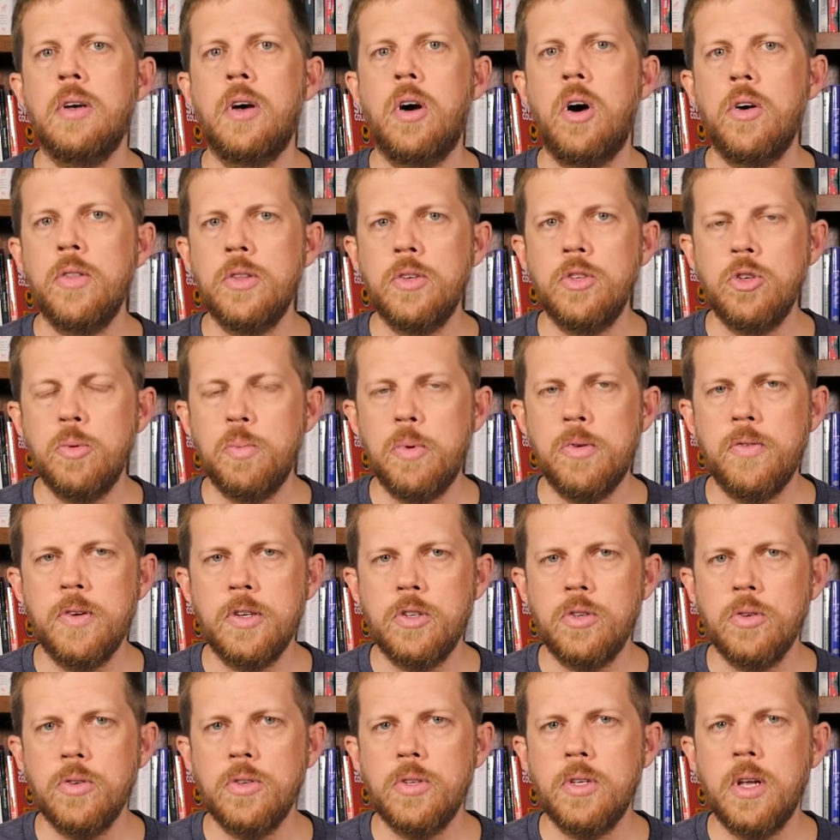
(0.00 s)
all the
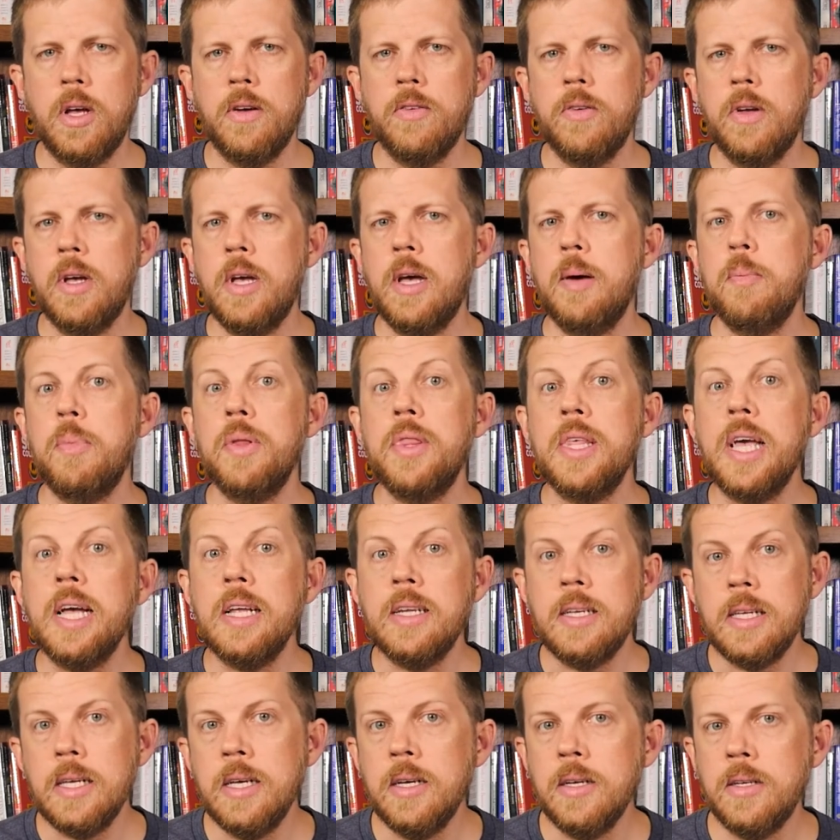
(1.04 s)
superficial stuff, but the
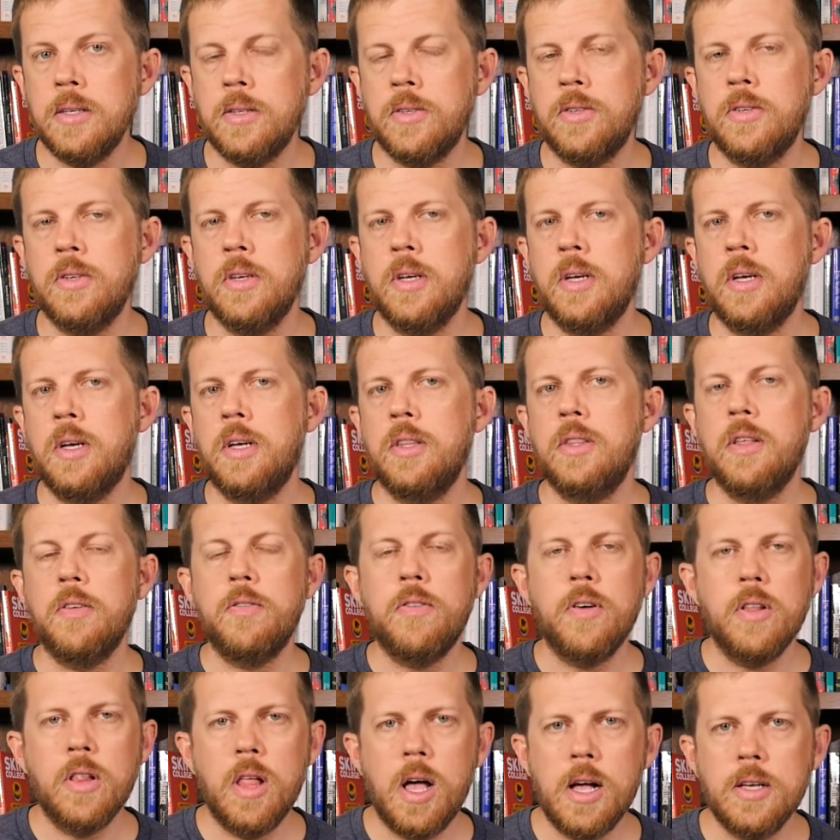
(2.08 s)
ideas, the
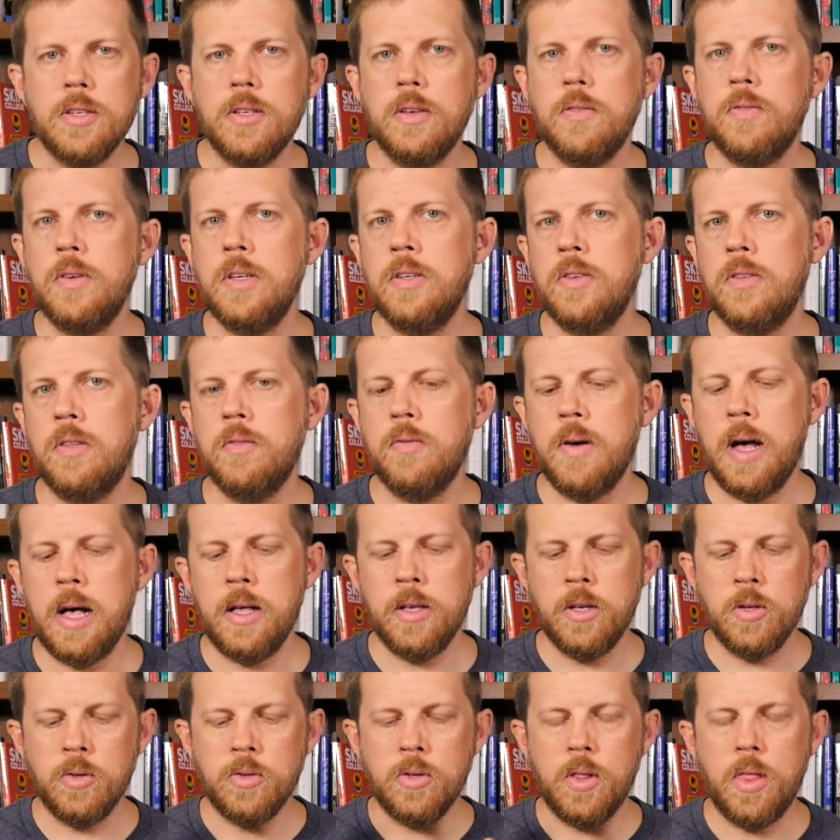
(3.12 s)
philosophies, the
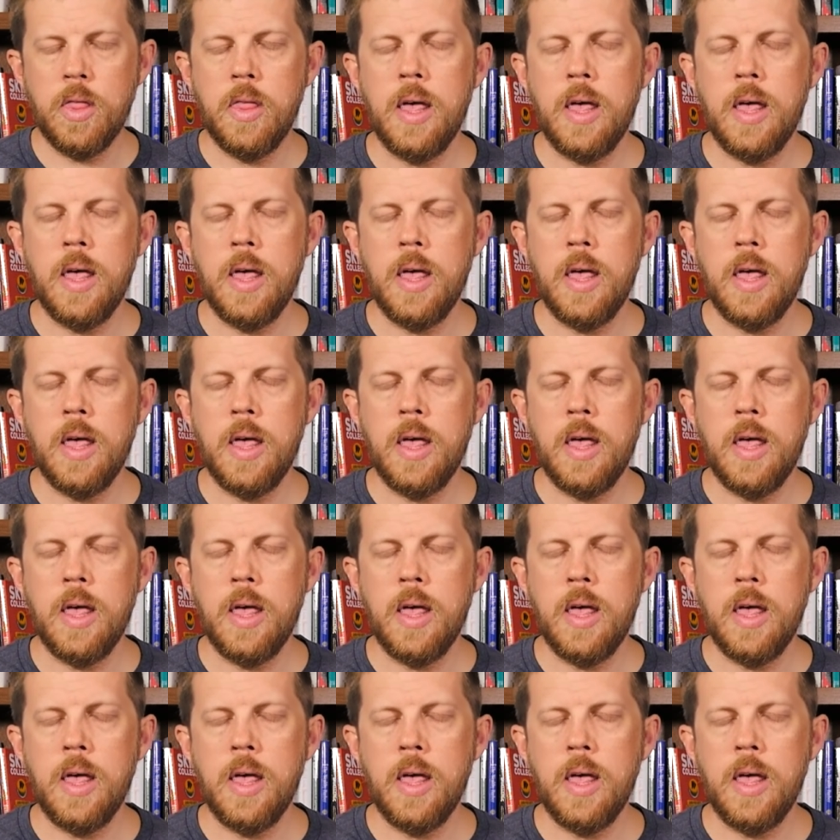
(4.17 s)
values.